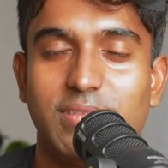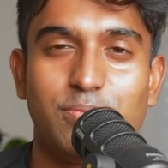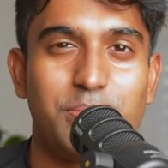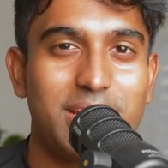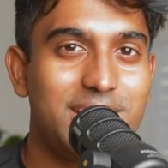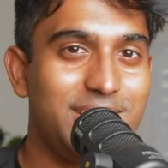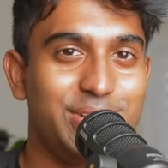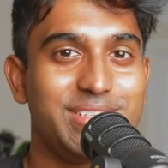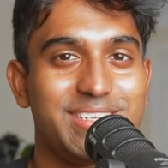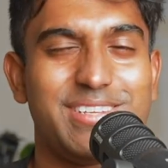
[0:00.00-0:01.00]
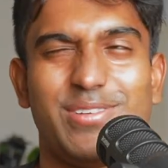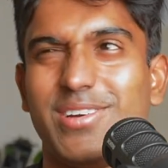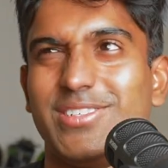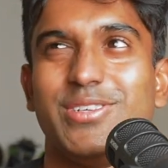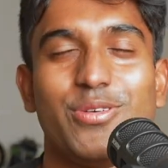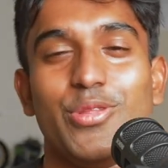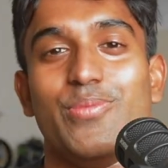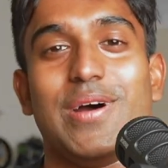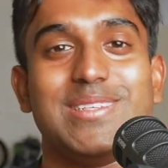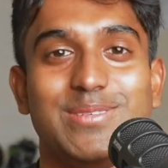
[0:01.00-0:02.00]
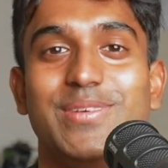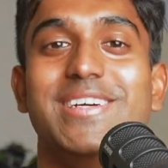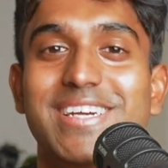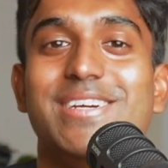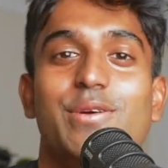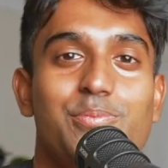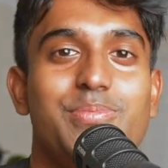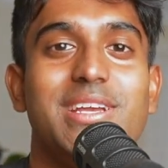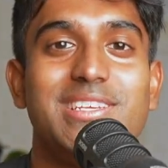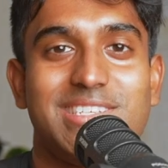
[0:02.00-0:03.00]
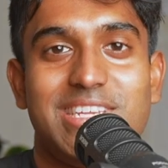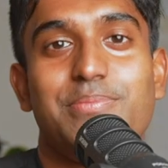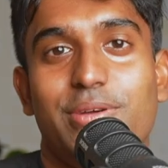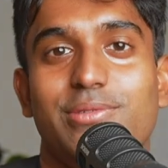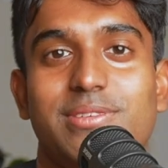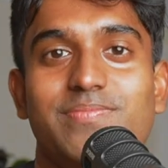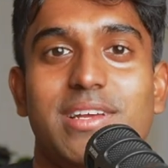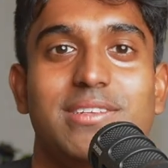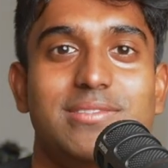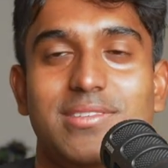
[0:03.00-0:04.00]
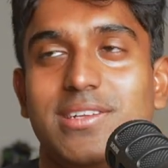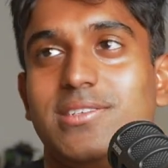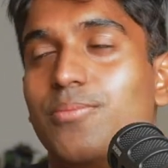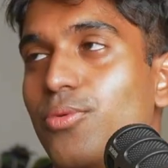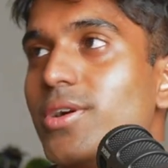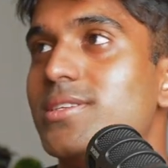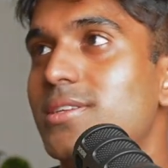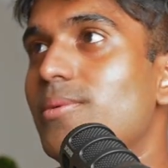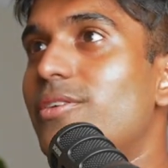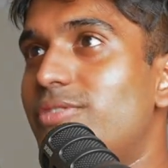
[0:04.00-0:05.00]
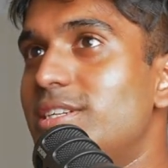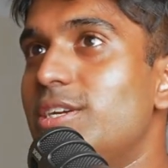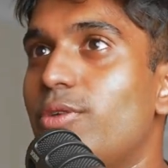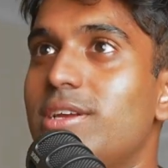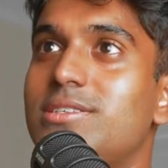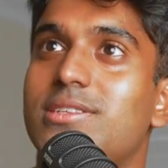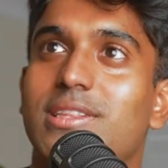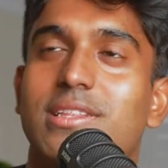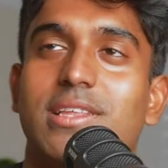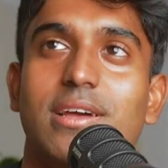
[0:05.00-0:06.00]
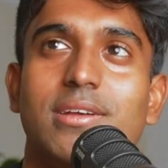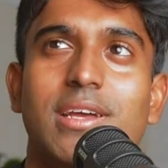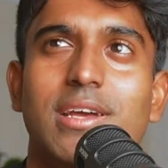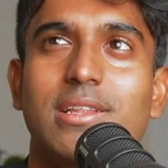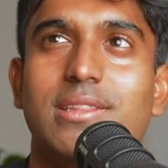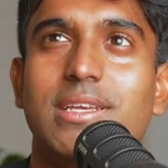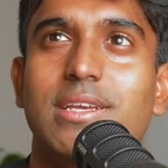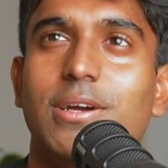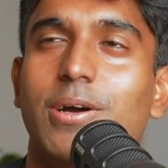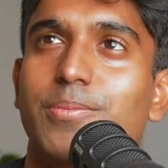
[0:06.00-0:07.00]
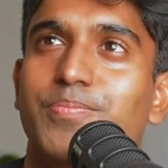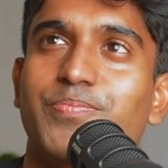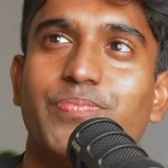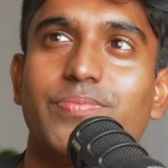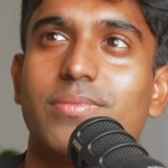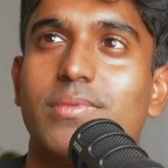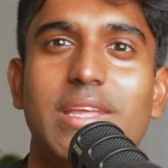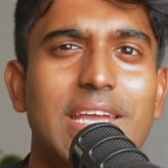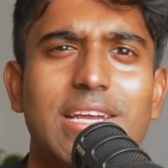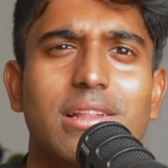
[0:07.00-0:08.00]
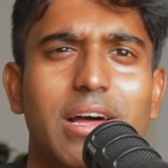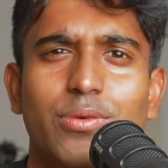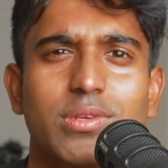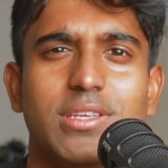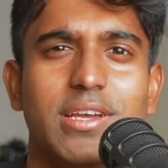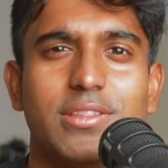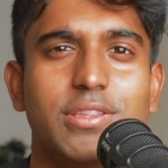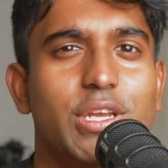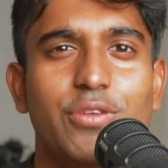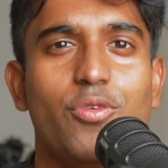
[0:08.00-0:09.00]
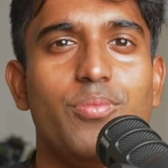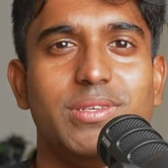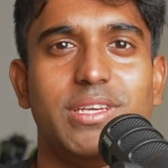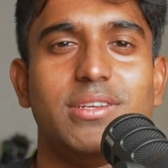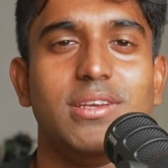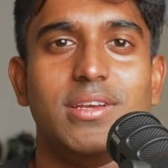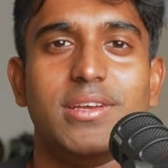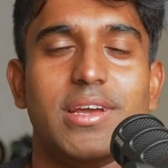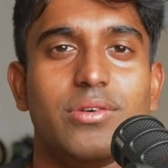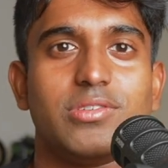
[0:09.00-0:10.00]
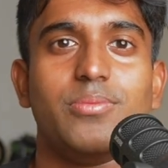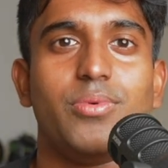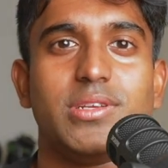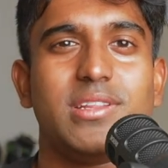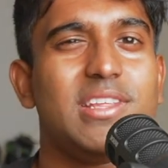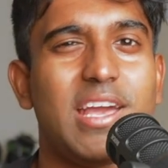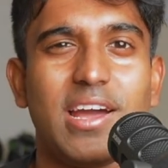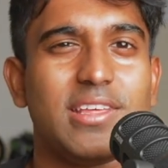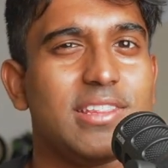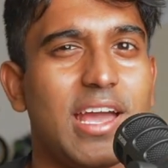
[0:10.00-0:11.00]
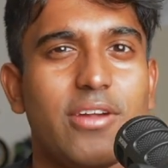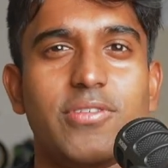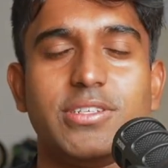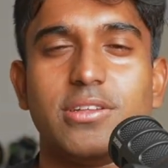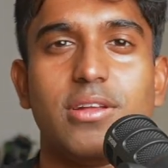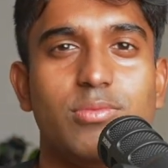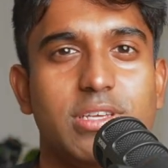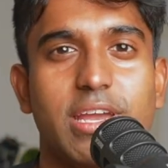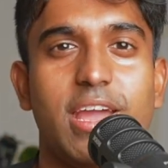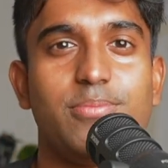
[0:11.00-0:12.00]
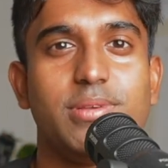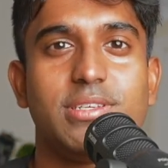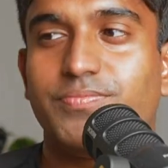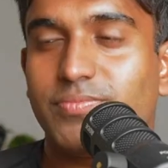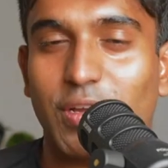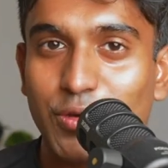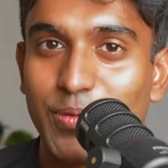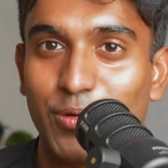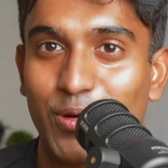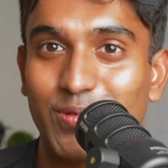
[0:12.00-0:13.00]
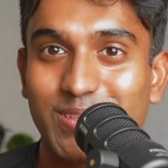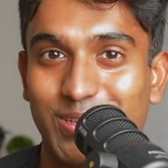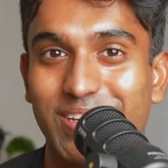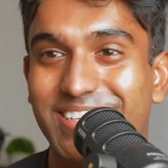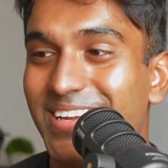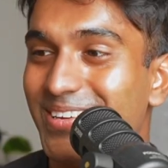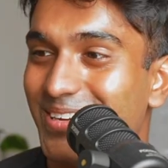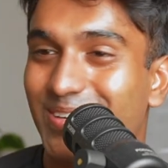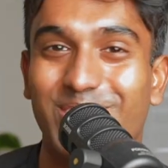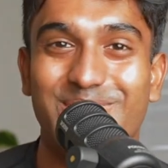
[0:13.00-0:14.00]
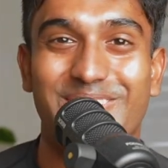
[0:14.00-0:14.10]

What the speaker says: big hills. I shouldn't call them mountains, but big steep hills. And at some points in my Fiji race, I think that the incline was like 34% at some points, and I think the average incline was like 8%. I could be wrong, so don't quote me on